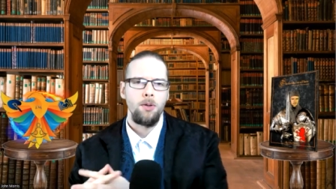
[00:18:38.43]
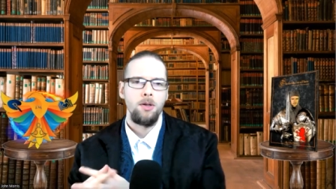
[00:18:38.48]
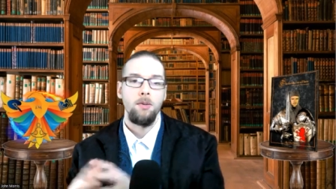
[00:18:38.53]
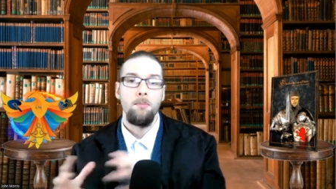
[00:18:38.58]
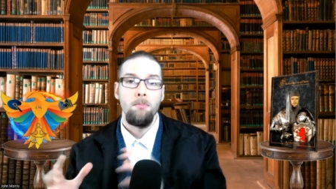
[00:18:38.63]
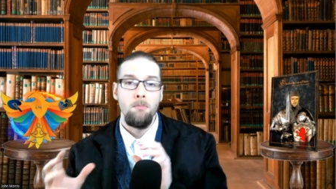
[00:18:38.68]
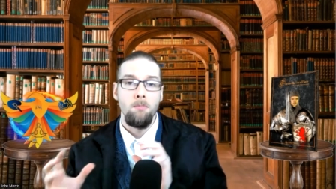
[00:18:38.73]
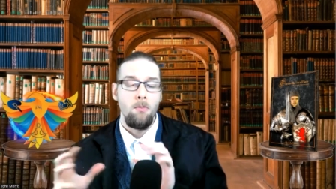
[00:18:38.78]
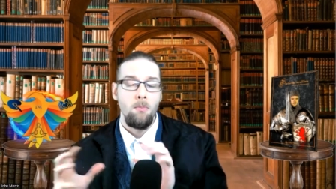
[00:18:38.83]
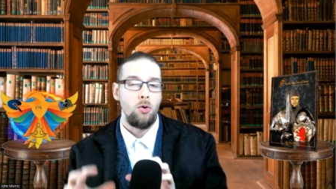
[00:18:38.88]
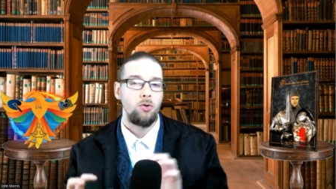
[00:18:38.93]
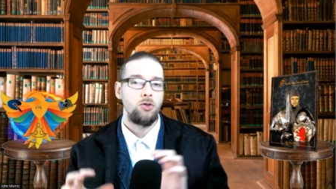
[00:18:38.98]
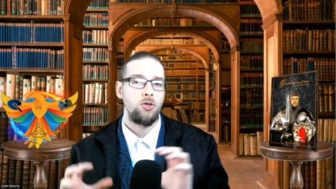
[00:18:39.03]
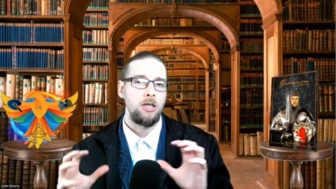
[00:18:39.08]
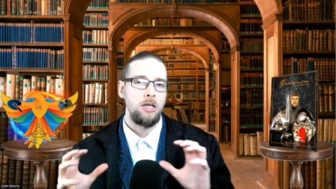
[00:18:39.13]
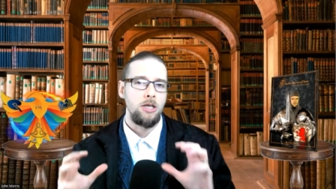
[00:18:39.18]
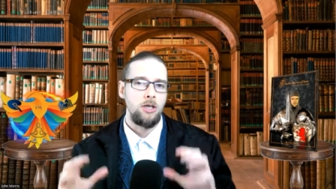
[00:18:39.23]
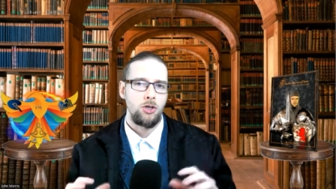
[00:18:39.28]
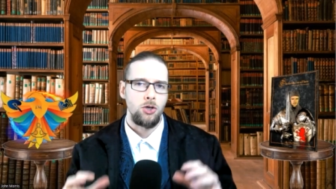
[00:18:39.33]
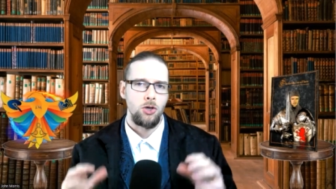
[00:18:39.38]
and they're
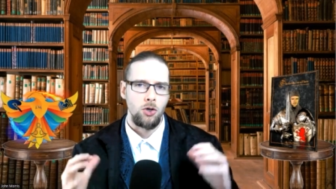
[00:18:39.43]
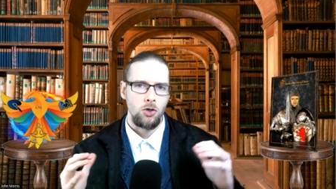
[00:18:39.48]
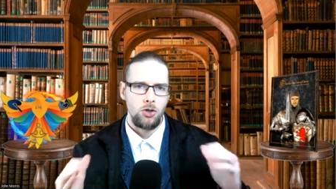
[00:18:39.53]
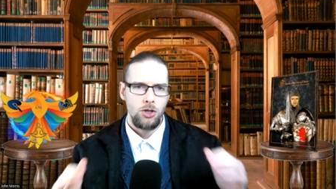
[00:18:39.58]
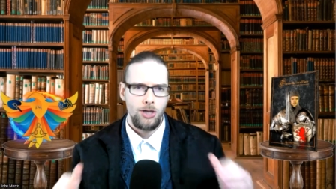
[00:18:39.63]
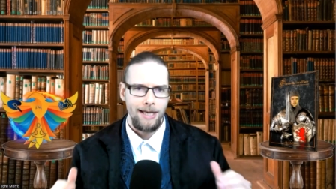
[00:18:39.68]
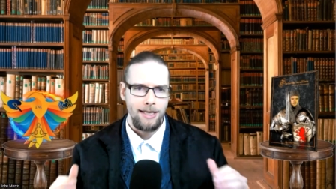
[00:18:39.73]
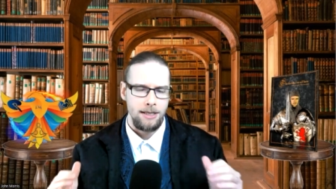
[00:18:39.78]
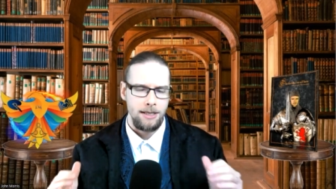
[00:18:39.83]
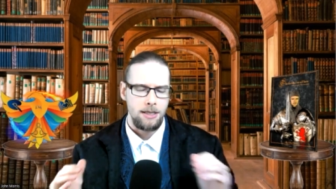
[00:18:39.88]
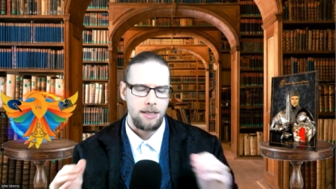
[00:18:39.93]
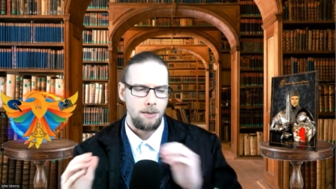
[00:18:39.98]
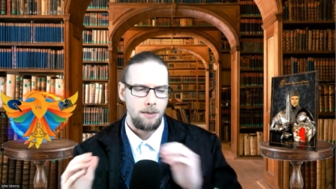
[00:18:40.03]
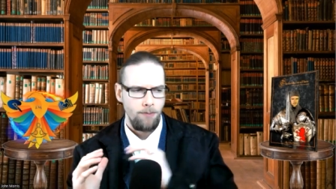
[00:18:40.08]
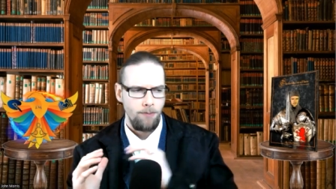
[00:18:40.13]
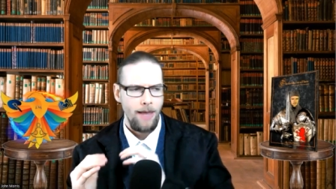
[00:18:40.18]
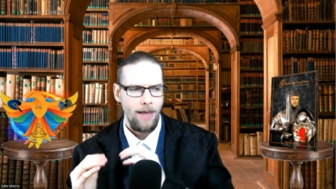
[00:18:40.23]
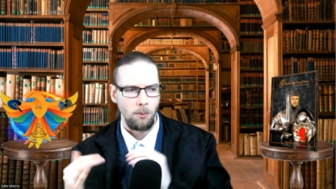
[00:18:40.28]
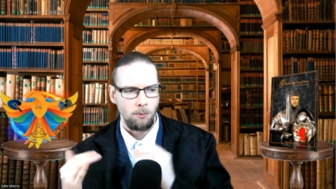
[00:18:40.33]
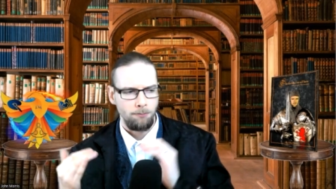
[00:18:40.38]
mostly church kids.
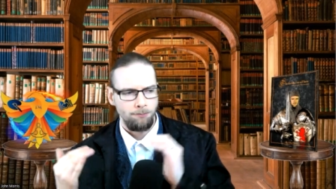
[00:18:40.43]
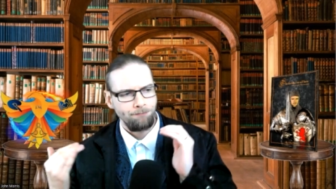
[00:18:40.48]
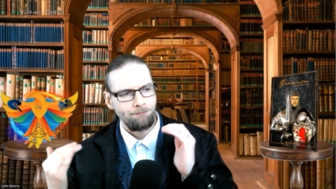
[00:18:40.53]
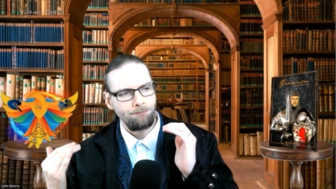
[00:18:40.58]
Now,